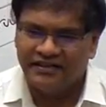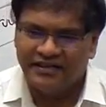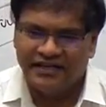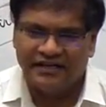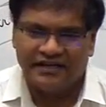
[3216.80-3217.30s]

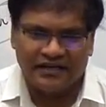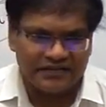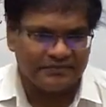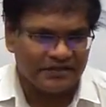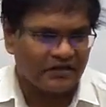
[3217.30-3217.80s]

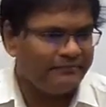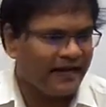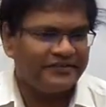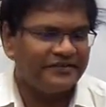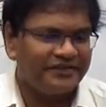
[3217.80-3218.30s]
Does merger of
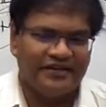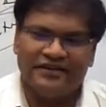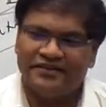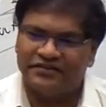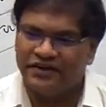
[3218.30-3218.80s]
banks change the
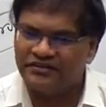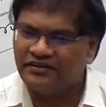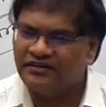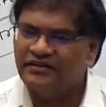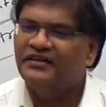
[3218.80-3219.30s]
situation?
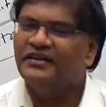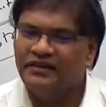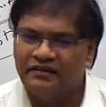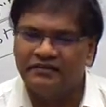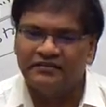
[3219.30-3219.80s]

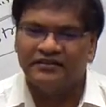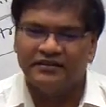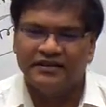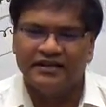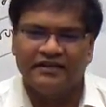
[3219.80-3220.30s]
No.
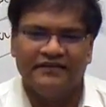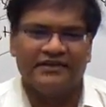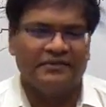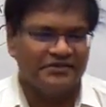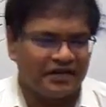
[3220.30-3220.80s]

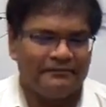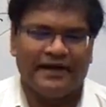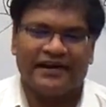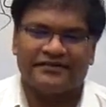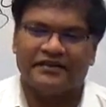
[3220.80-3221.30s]
With merger of
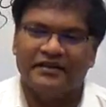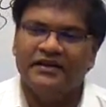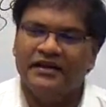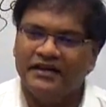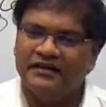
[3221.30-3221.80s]
banks,
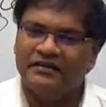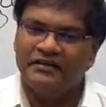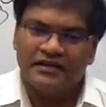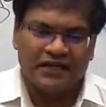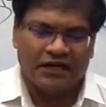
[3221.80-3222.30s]
the
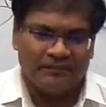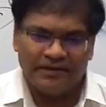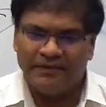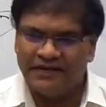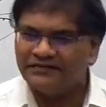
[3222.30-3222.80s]

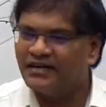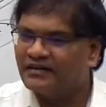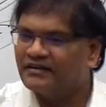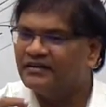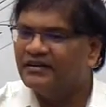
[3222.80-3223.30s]
government believes
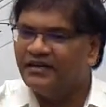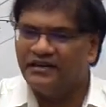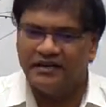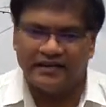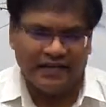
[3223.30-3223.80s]
that
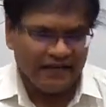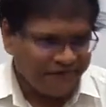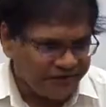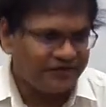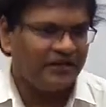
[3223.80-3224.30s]

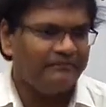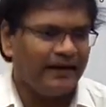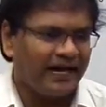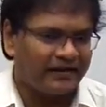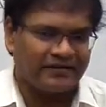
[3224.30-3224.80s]
efficient
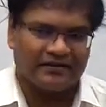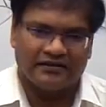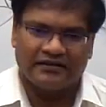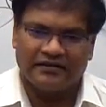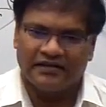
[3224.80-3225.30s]
bank,
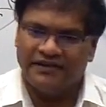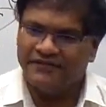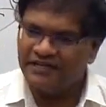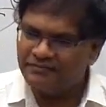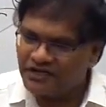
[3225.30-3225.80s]
if it
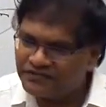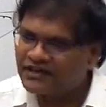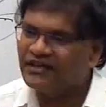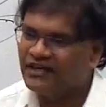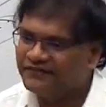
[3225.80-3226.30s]
is merged with
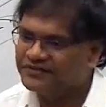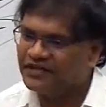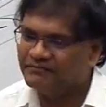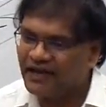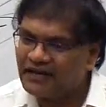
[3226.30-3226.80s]
the
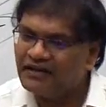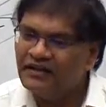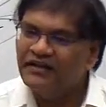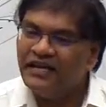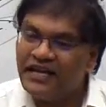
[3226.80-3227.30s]
inefficient bank
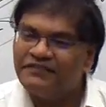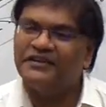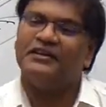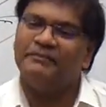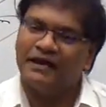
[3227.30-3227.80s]

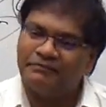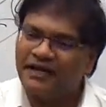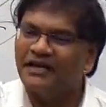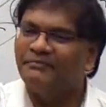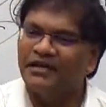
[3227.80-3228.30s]

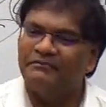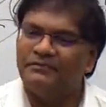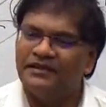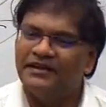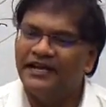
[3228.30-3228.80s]
can become
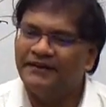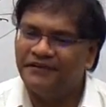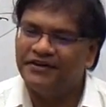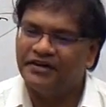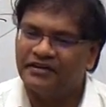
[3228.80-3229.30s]

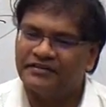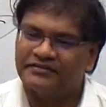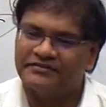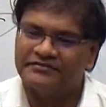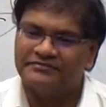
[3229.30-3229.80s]
efficient.
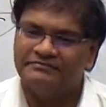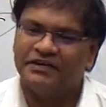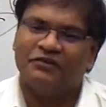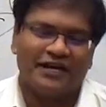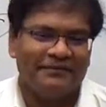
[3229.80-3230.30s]

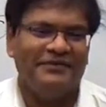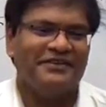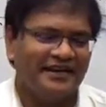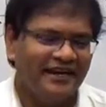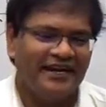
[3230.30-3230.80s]
But what happens
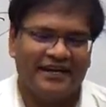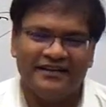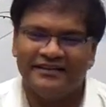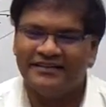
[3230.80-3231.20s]
in reality?